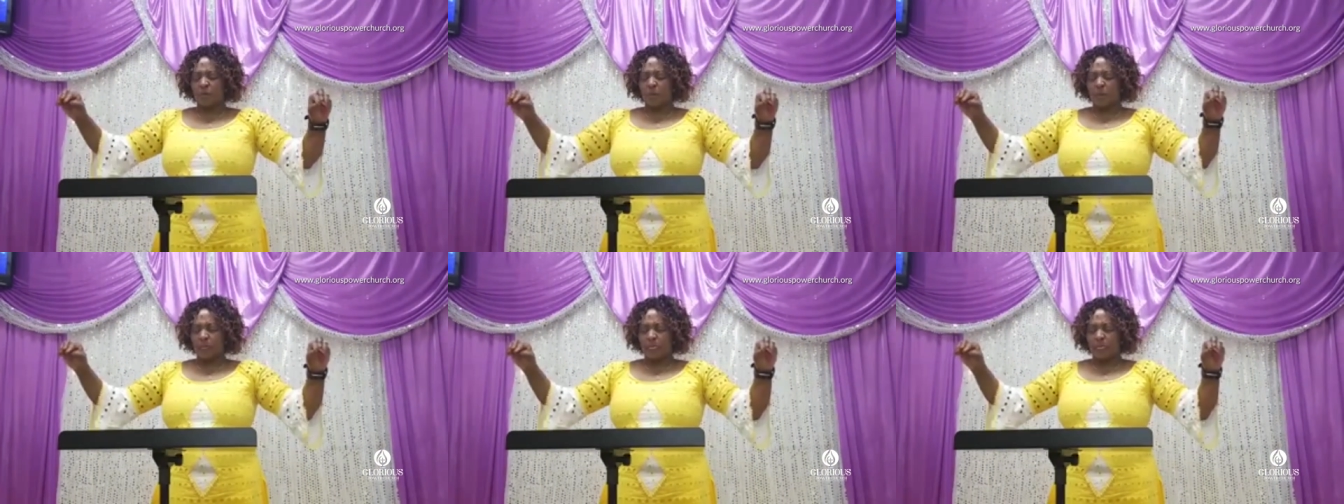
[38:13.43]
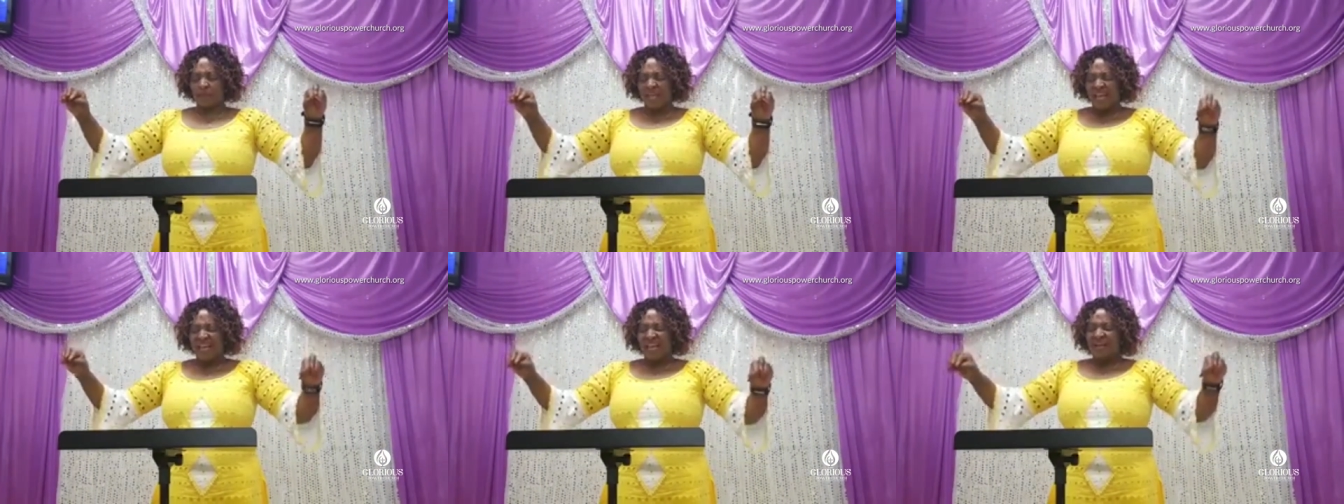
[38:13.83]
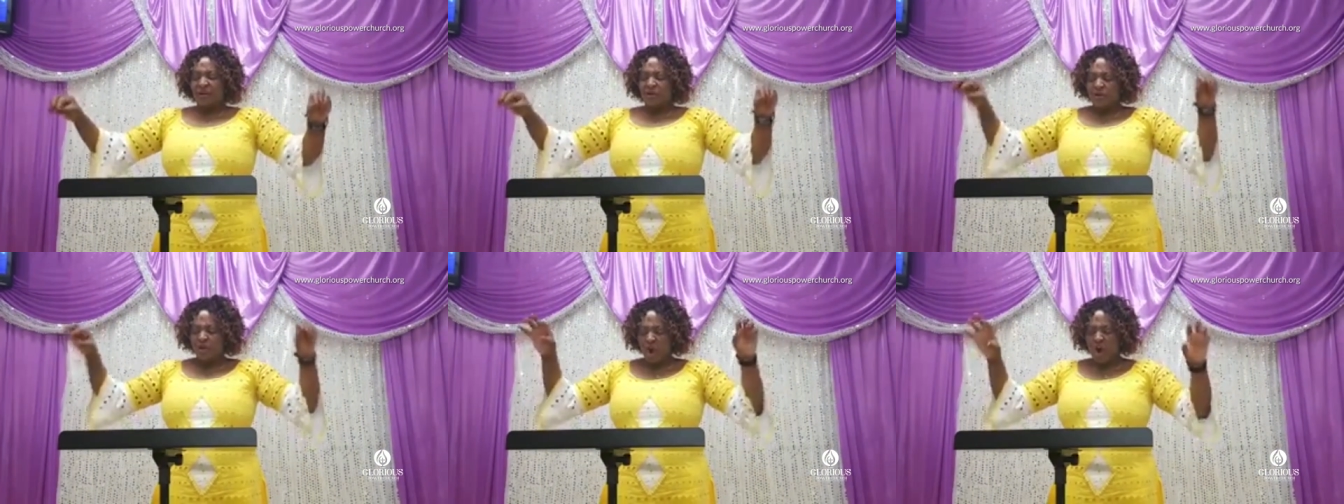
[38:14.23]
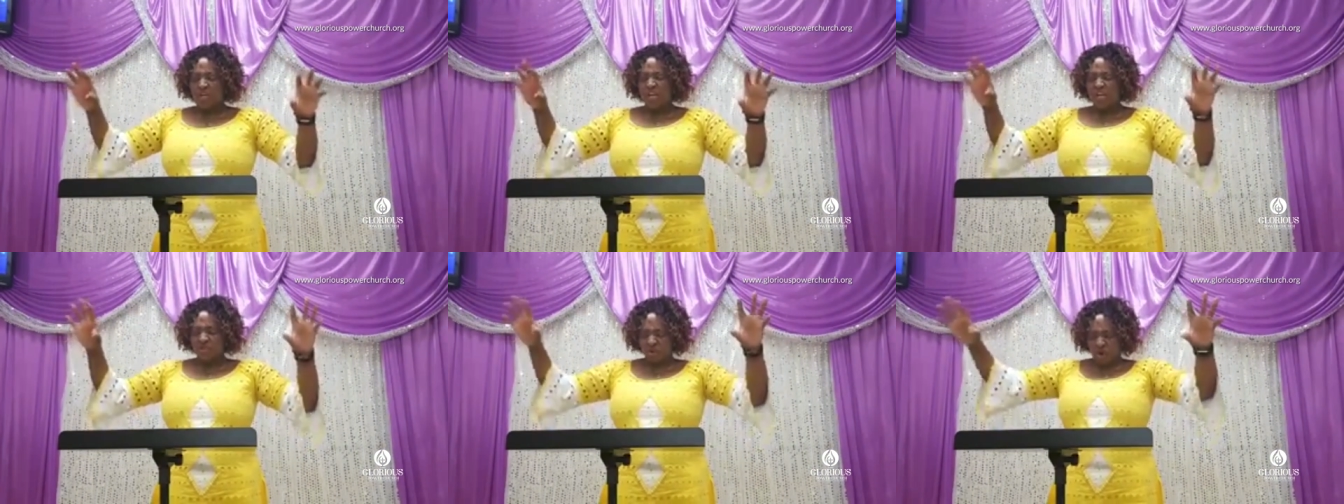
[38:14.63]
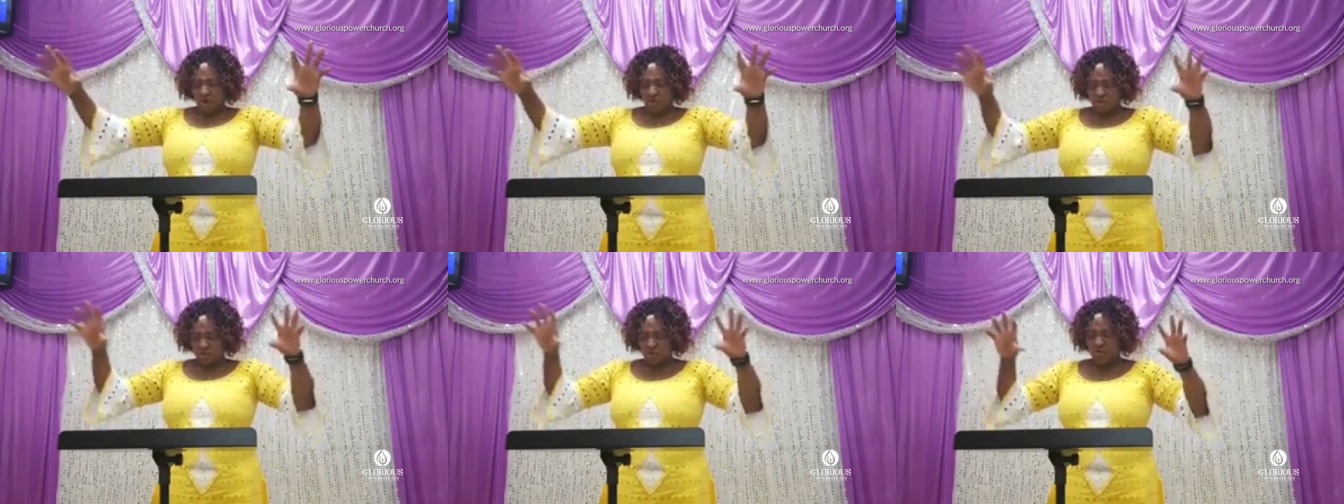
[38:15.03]
Mm. God, it
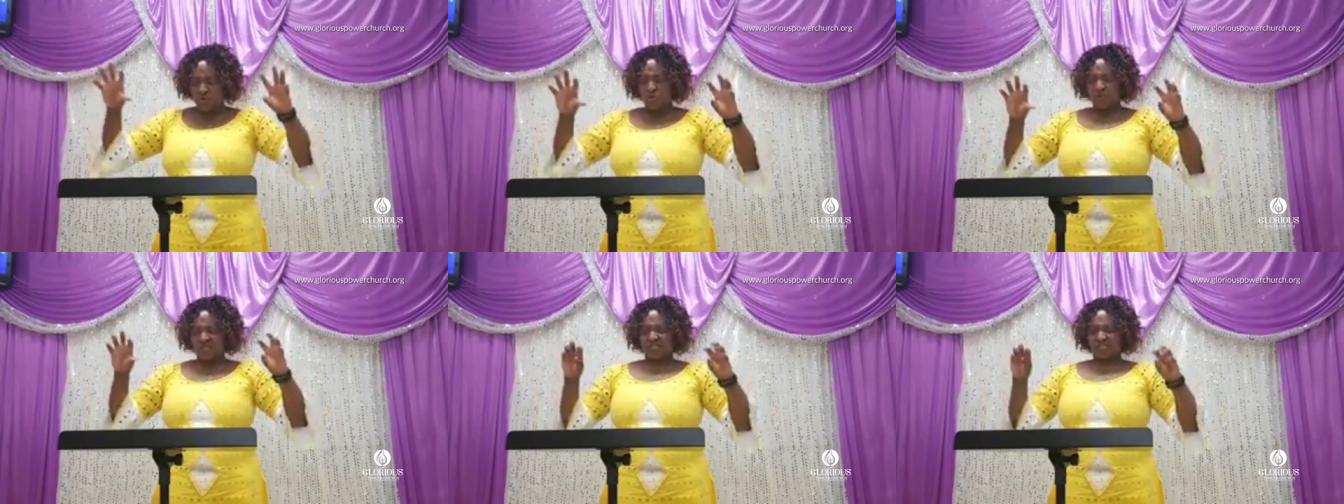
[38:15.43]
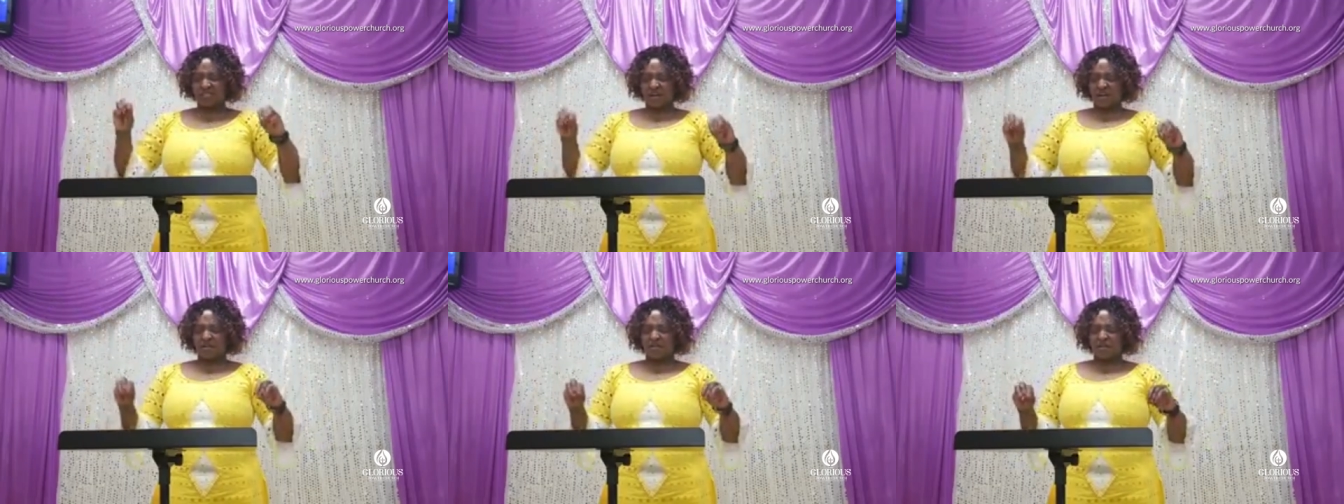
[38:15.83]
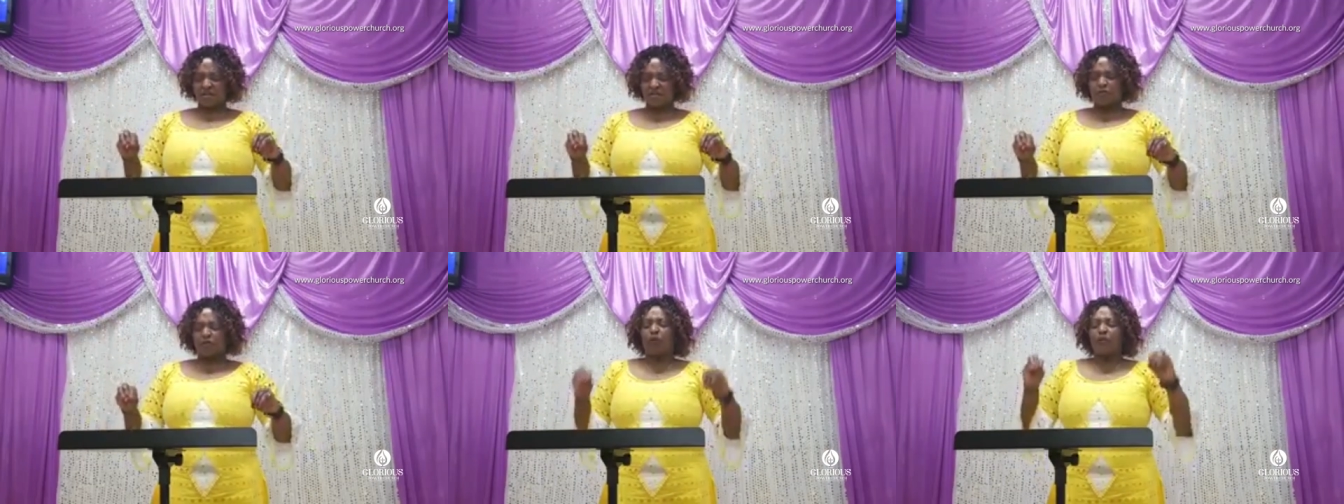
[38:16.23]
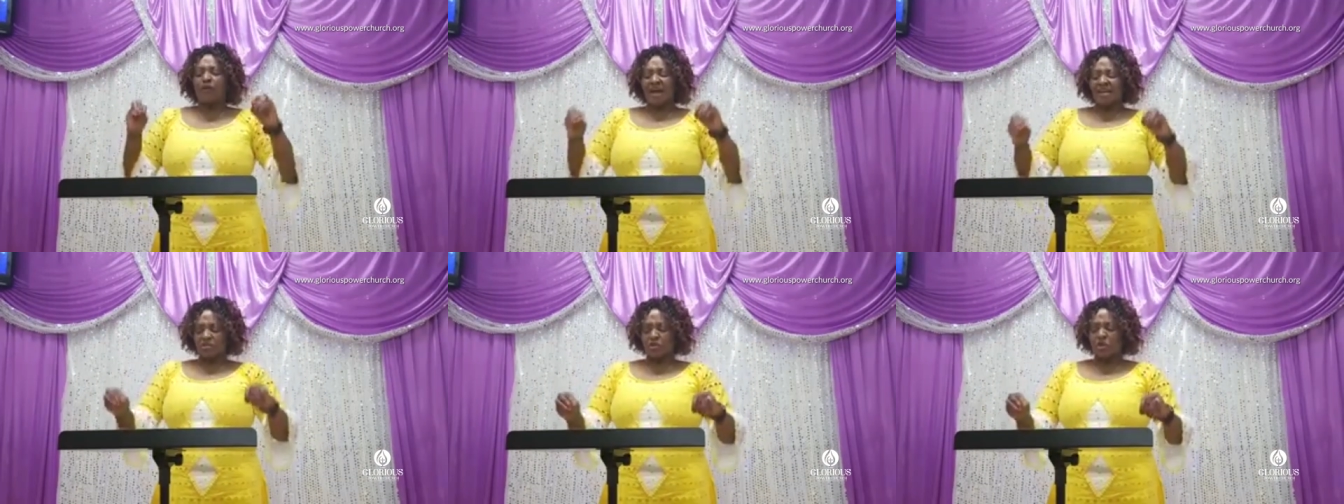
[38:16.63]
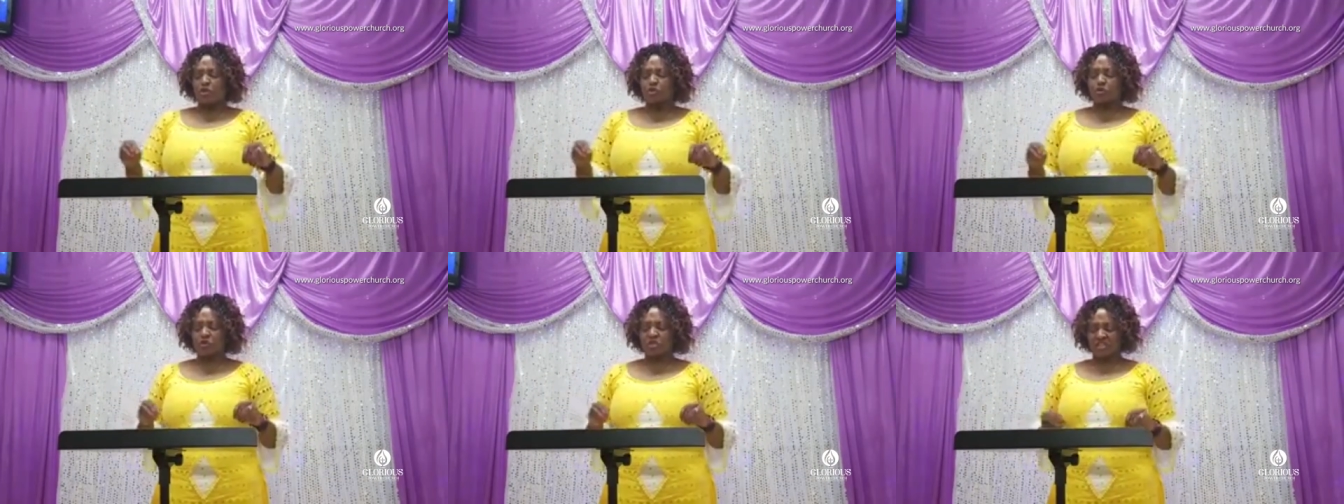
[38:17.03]
cost you your son mm. for us
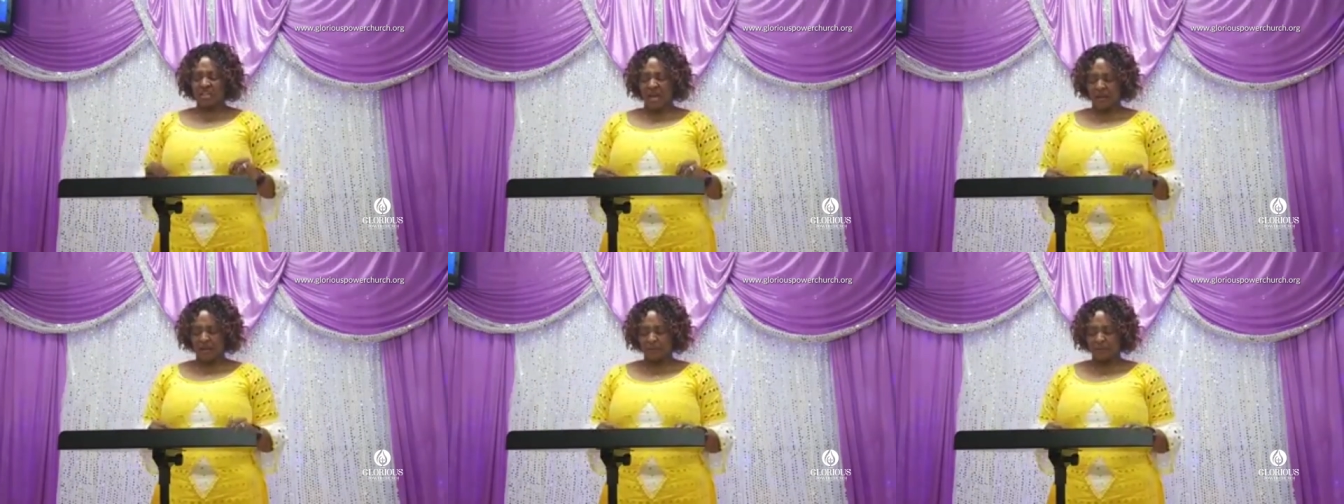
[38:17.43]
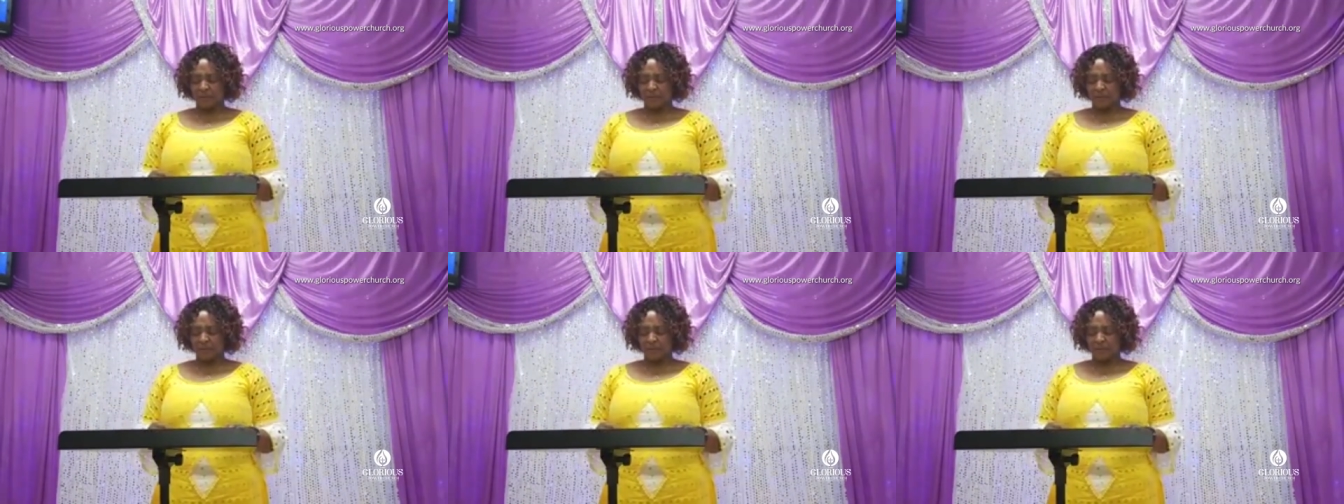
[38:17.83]
to stand.